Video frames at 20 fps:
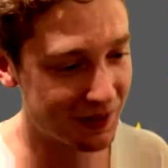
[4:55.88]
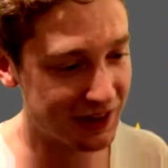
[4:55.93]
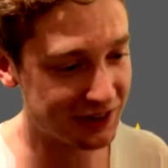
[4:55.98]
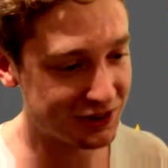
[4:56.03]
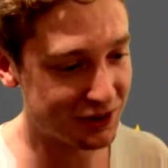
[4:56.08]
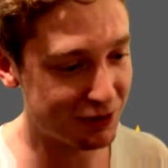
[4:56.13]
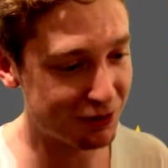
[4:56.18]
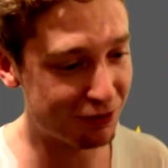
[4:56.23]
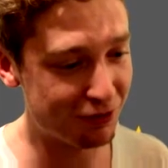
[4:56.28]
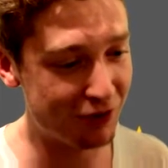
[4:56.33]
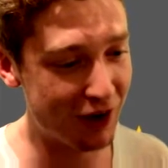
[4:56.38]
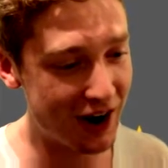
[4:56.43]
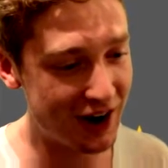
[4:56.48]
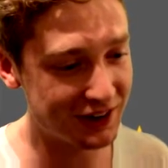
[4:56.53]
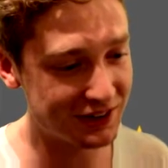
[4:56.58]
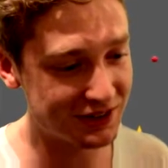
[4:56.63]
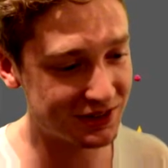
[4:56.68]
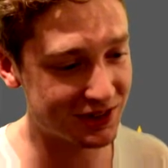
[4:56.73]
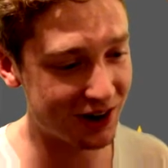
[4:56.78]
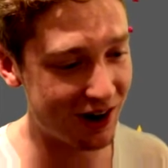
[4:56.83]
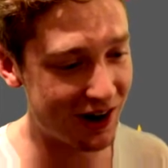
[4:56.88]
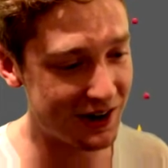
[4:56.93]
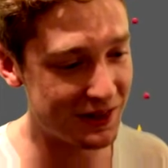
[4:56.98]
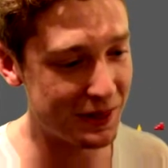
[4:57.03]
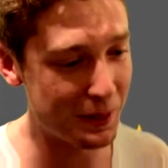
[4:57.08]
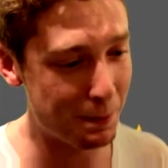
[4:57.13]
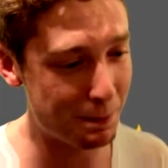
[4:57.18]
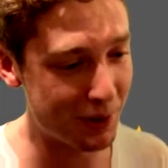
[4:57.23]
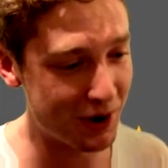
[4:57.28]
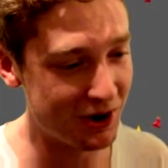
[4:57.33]
That's the first time
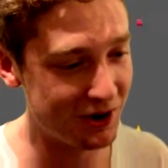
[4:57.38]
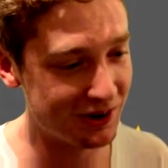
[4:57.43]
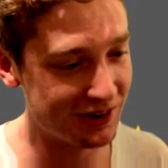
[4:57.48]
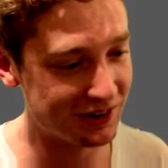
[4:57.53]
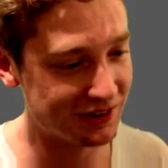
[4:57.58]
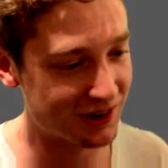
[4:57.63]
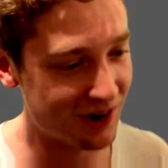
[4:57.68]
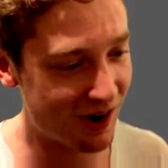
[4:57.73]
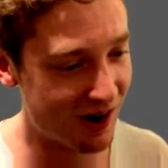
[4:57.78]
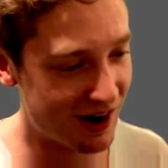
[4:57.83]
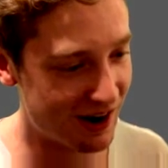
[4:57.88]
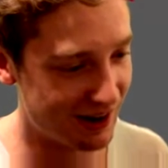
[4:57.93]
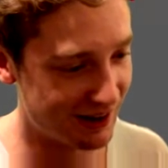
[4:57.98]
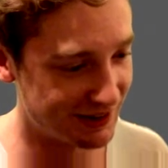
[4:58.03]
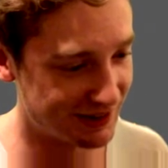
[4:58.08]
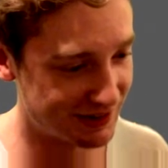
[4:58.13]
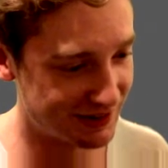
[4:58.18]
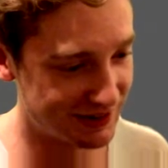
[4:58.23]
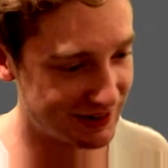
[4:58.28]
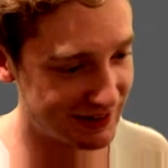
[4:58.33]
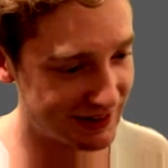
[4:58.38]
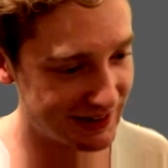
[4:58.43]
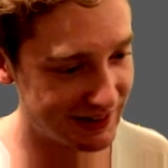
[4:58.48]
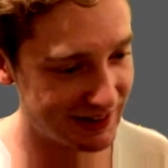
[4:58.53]
the poon has got us.